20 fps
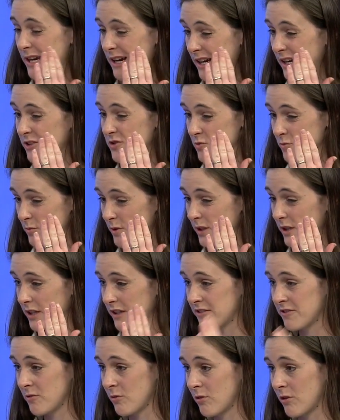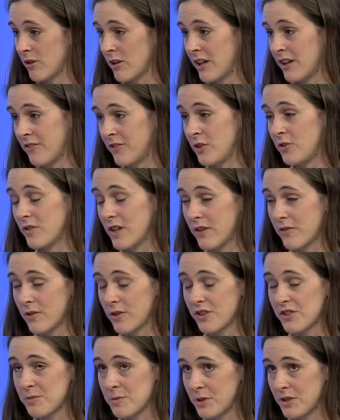My eye's really sore. If you've ever
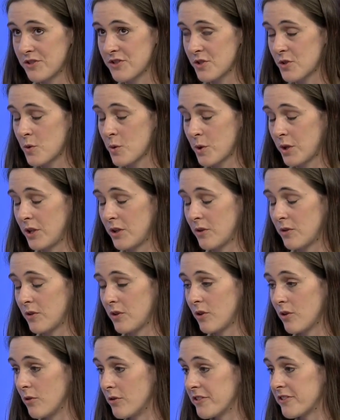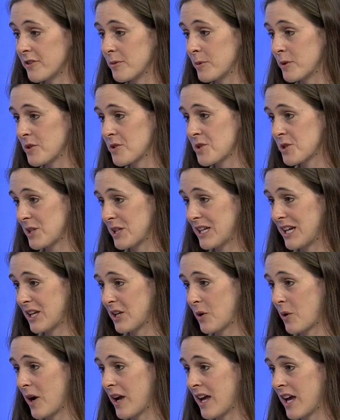experienced a corneal ulcer personally, I
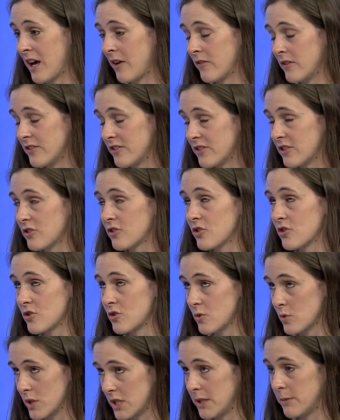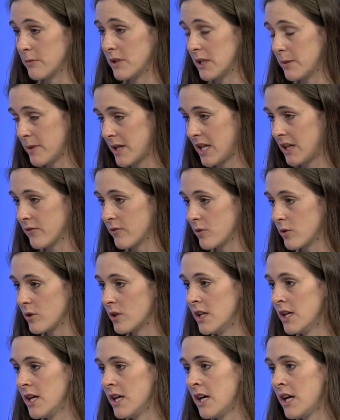know I have, it's extremely
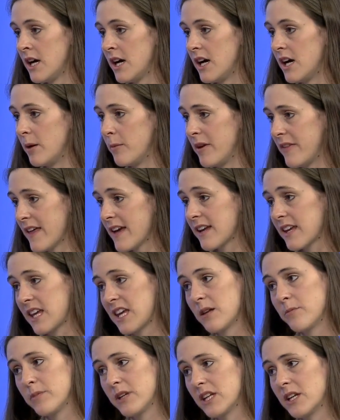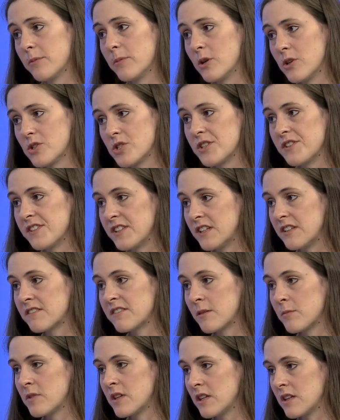painful. And that can be an emergency. It's
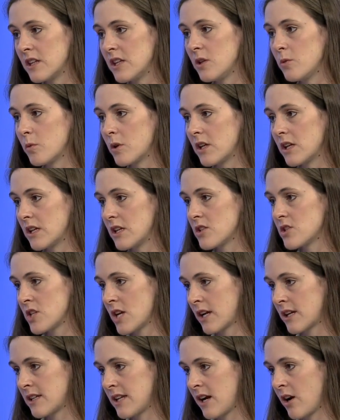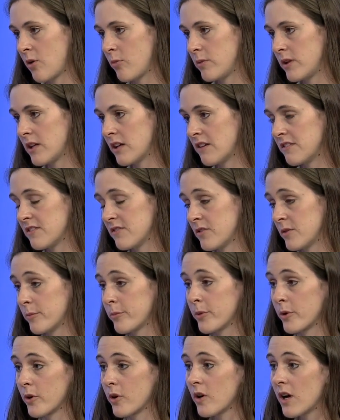something that you want to get checked out, because if
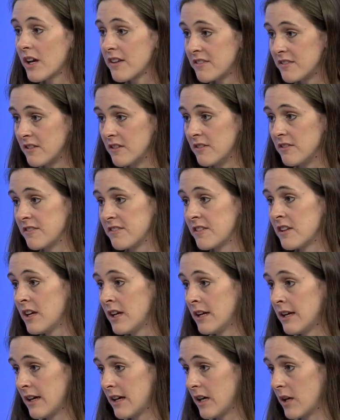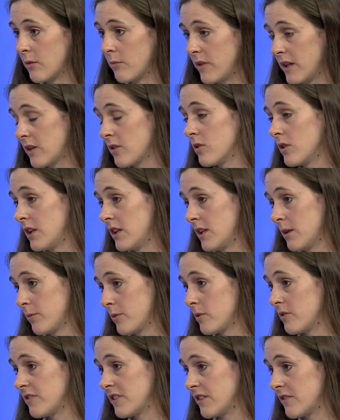it progresses, they could end
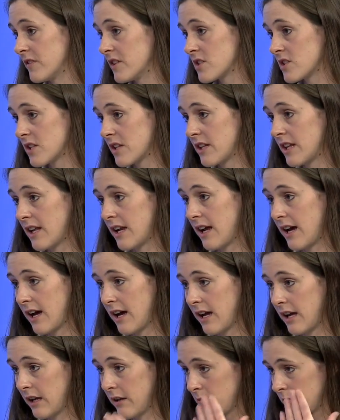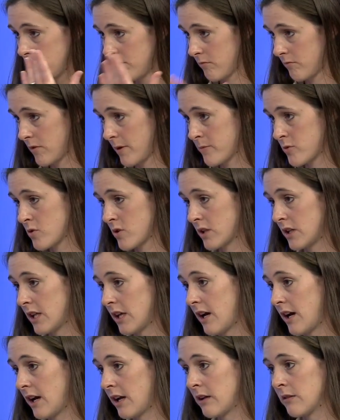up losing vision in that eye, rupturing
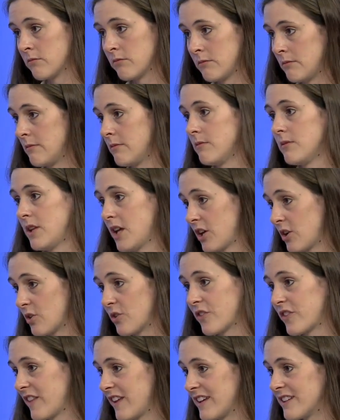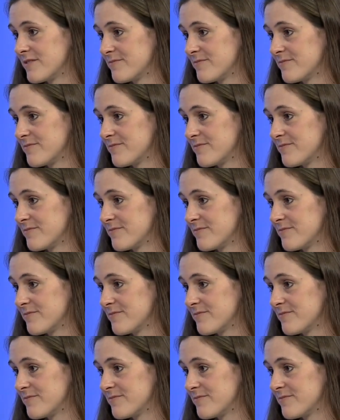the eye. Not a good